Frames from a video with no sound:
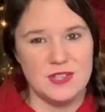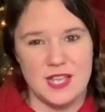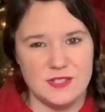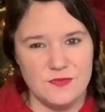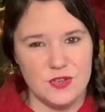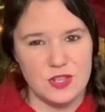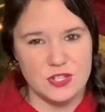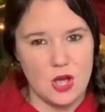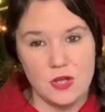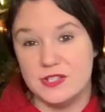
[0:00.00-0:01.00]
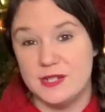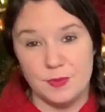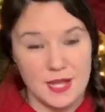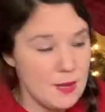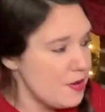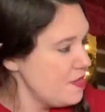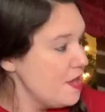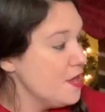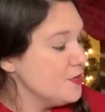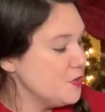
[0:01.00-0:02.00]
or things for the dolls to play with.
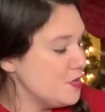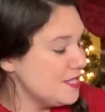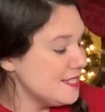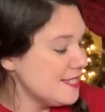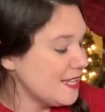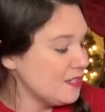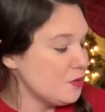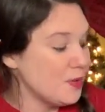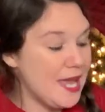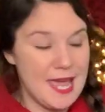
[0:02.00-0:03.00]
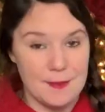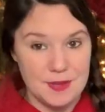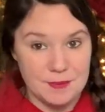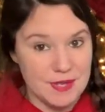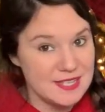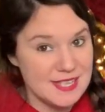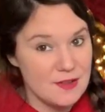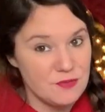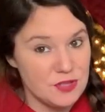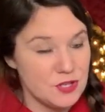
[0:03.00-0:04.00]
So this is like a little camping play
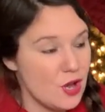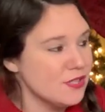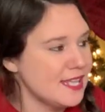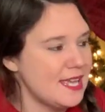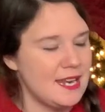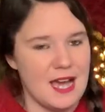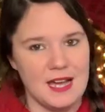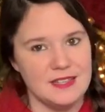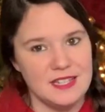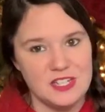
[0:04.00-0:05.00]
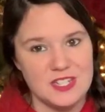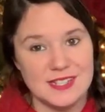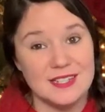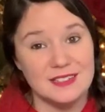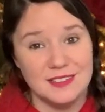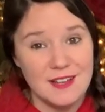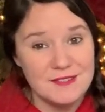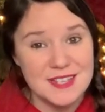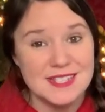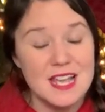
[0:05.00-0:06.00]
set for the dolls, and I think she's gonna love
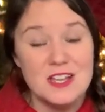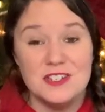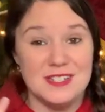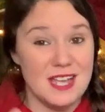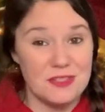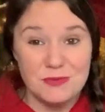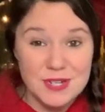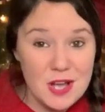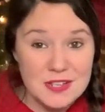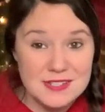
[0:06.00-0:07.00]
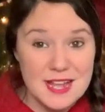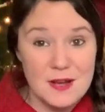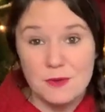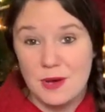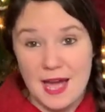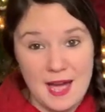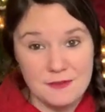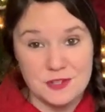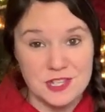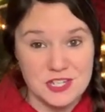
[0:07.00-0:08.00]
this. She's got three dolls now
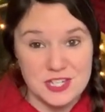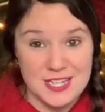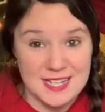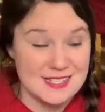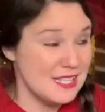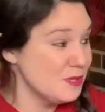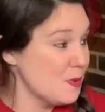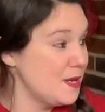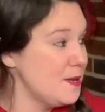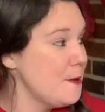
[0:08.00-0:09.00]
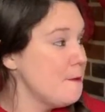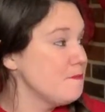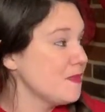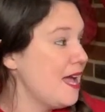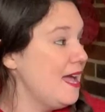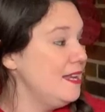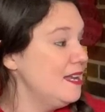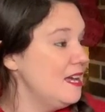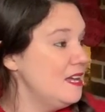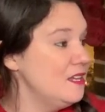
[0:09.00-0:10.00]
after that she gets this one,
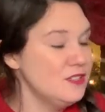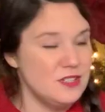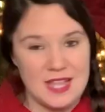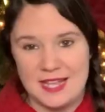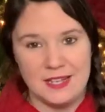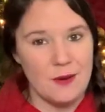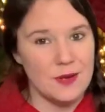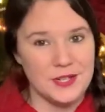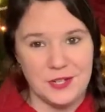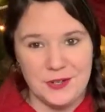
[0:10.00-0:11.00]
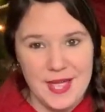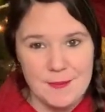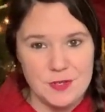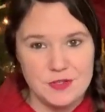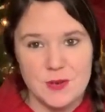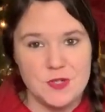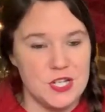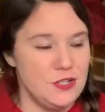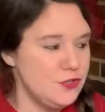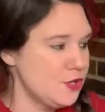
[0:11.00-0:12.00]
and they can go on a little camping trip.
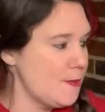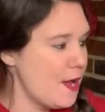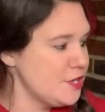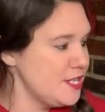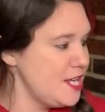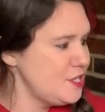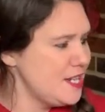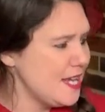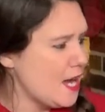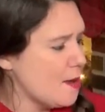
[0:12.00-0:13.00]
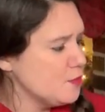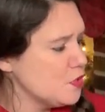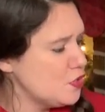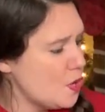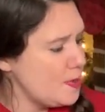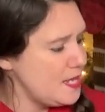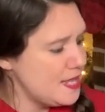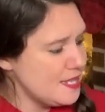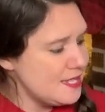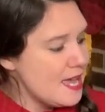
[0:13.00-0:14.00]
She can use her imagination. It comes with so many
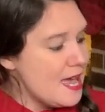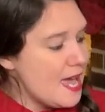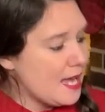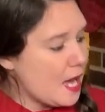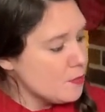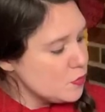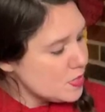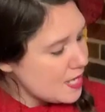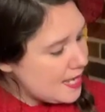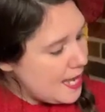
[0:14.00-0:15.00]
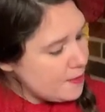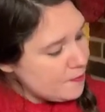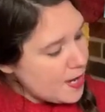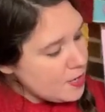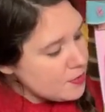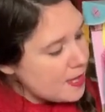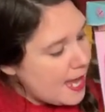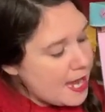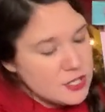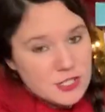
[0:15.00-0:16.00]
things. It comes with a campfire that
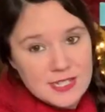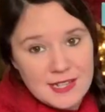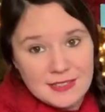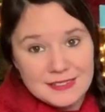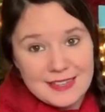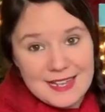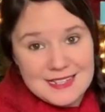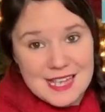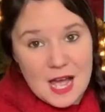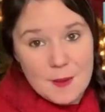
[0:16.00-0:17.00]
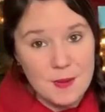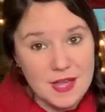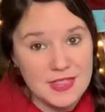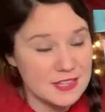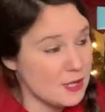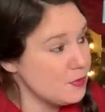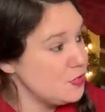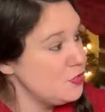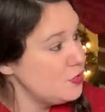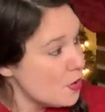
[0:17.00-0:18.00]
actually like lights up. I thought that was
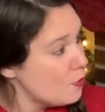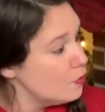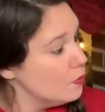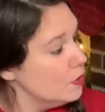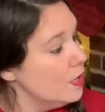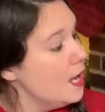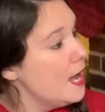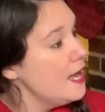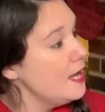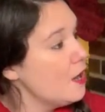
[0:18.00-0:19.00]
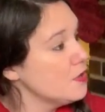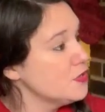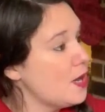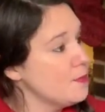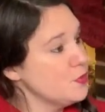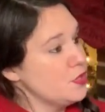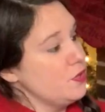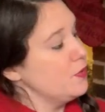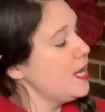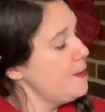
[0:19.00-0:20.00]
so cool. It also comes a
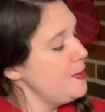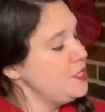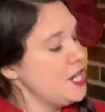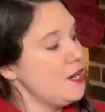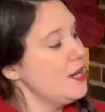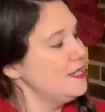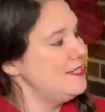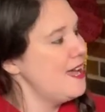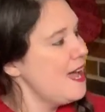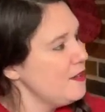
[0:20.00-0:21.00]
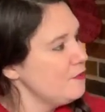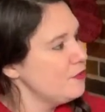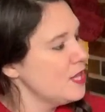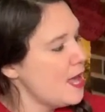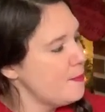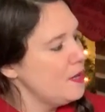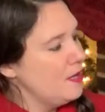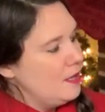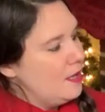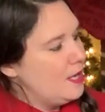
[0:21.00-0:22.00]
little camping chair, a tent for them,
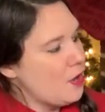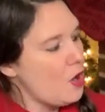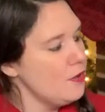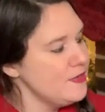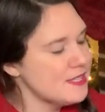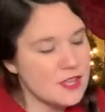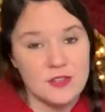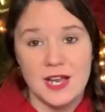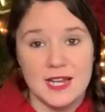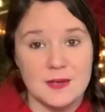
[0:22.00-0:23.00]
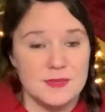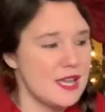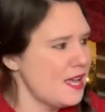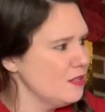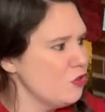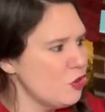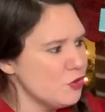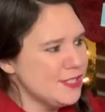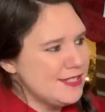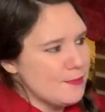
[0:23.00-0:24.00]
and all of these other items, a
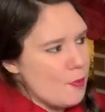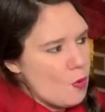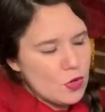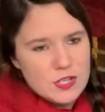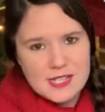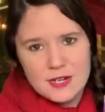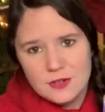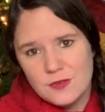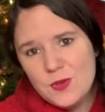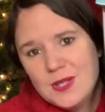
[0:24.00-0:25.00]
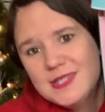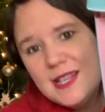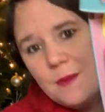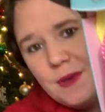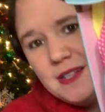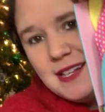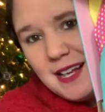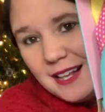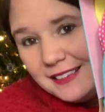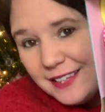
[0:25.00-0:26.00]
little s'mores. I don't know if you can see it, but it's
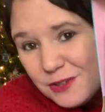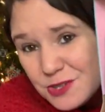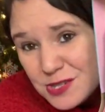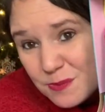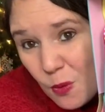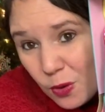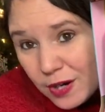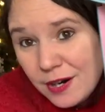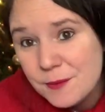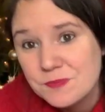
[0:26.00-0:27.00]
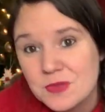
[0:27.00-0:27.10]
like a little s'more.